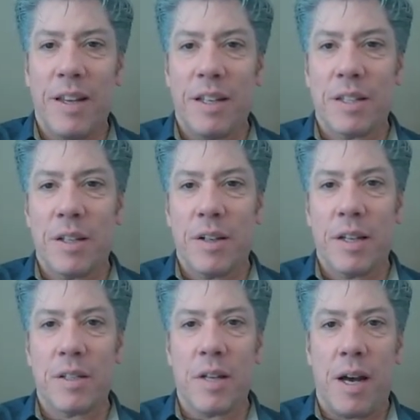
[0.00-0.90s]
So a
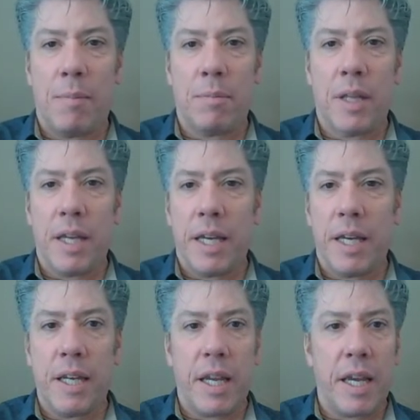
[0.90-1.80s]
stop
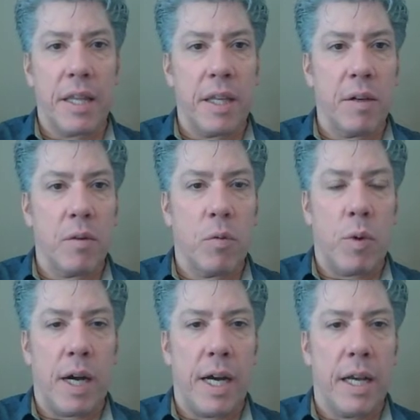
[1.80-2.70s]
blade and then
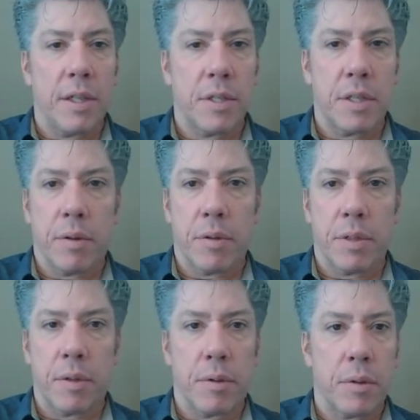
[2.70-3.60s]

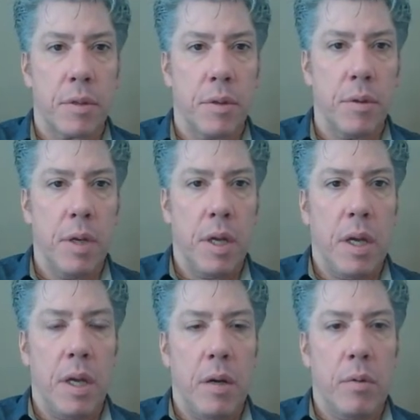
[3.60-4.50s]

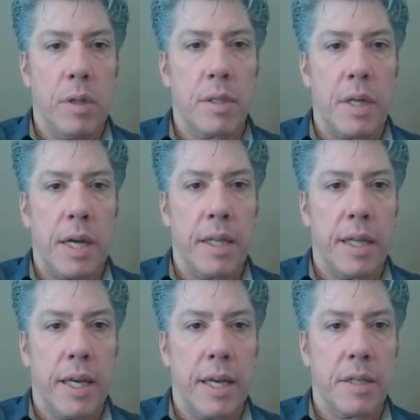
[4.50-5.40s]
Y002. will assign
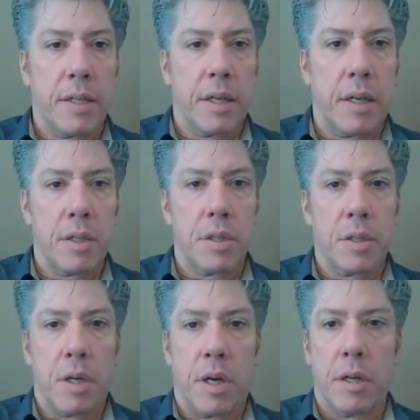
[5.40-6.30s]
that uh,
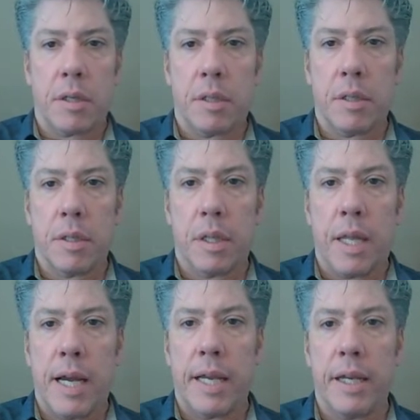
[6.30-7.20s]
start
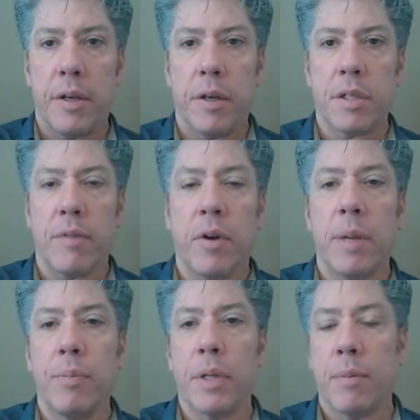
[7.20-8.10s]
light. Now notice I've
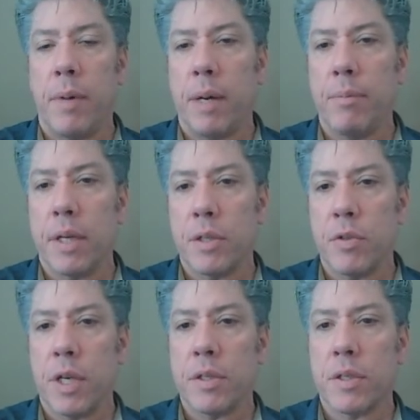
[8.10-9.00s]
already put the Modbus
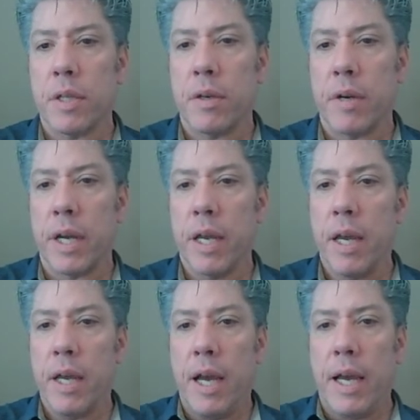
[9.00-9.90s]
addresses in, right?
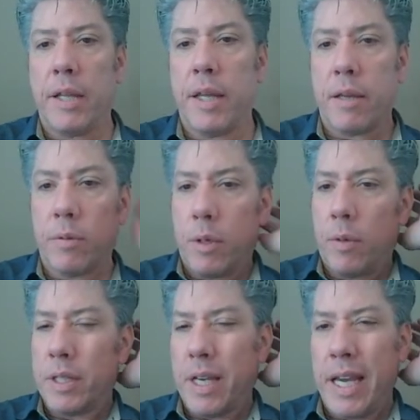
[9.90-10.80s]
I had that, what
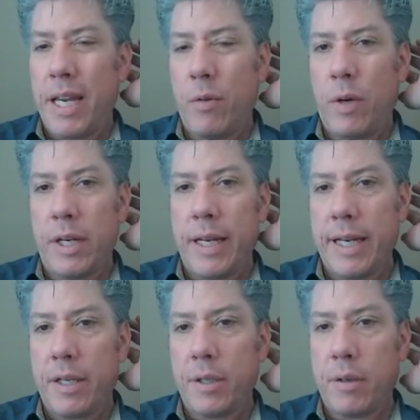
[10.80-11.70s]
was it,
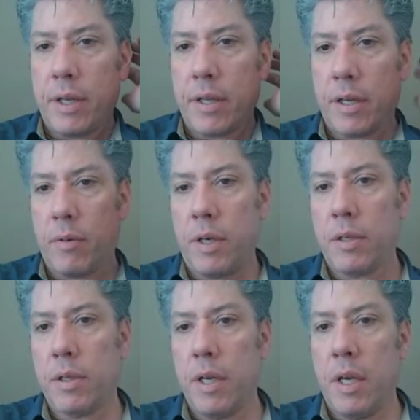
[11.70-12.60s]
8192 I think it
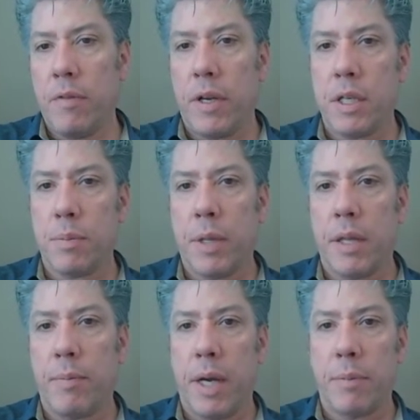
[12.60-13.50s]
was. If I display
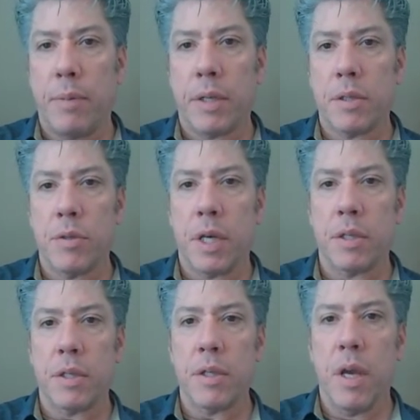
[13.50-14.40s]
the Modbus
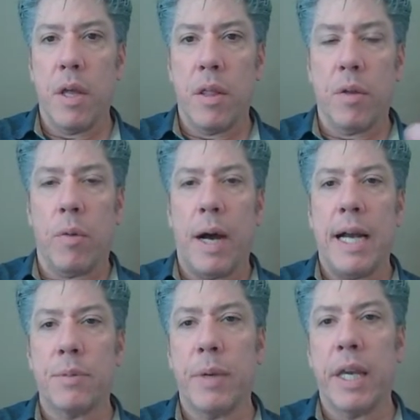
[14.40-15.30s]
addresses, the
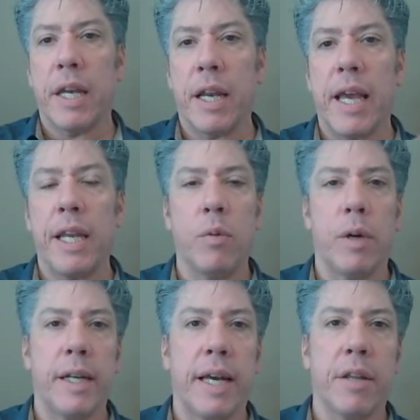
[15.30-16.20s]
Ys begin at
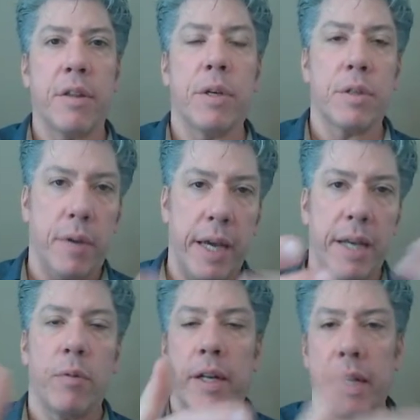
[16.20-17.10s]
8193. So
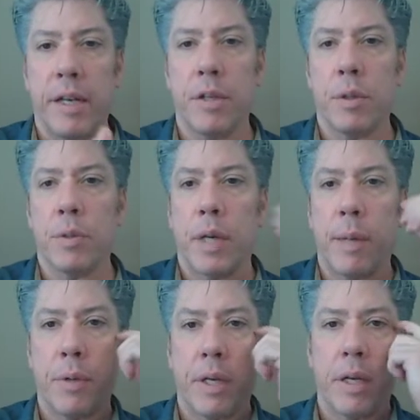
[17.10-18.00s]
8192 is what I
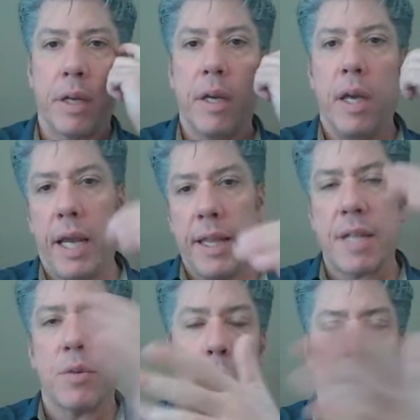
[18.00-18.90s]
put in, and
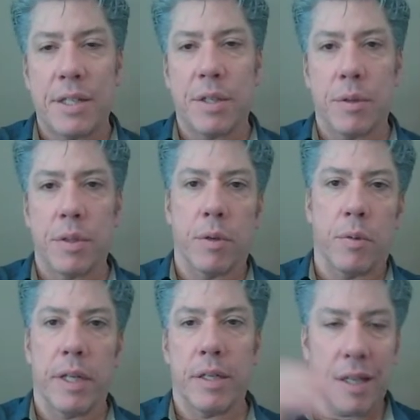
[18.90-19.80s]
that's
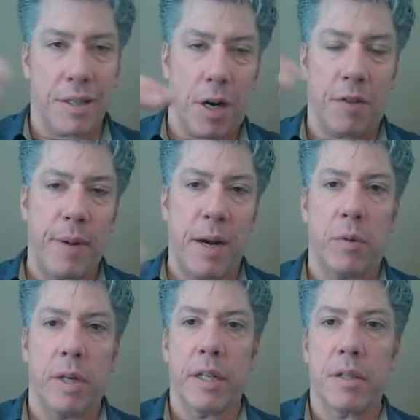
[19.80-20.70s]
Y001. It's, it's off by
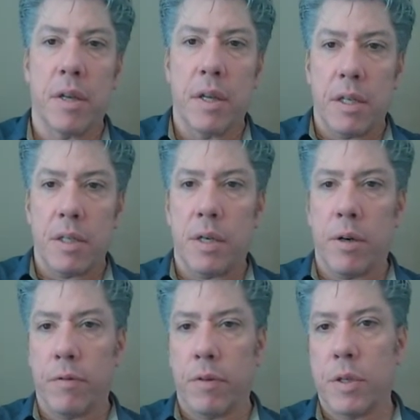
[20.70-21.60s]
one. It's
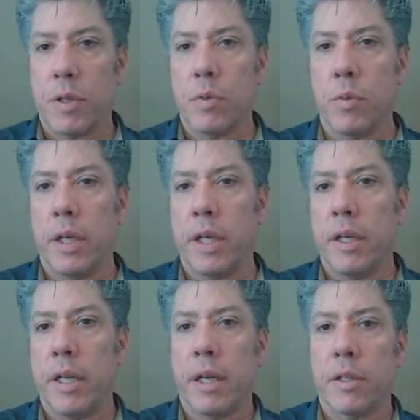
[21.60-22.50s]
0 versus 1
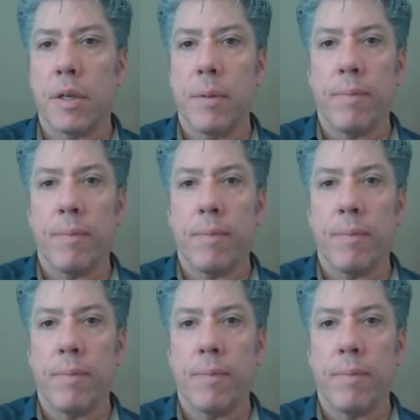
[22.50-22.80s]
indexed.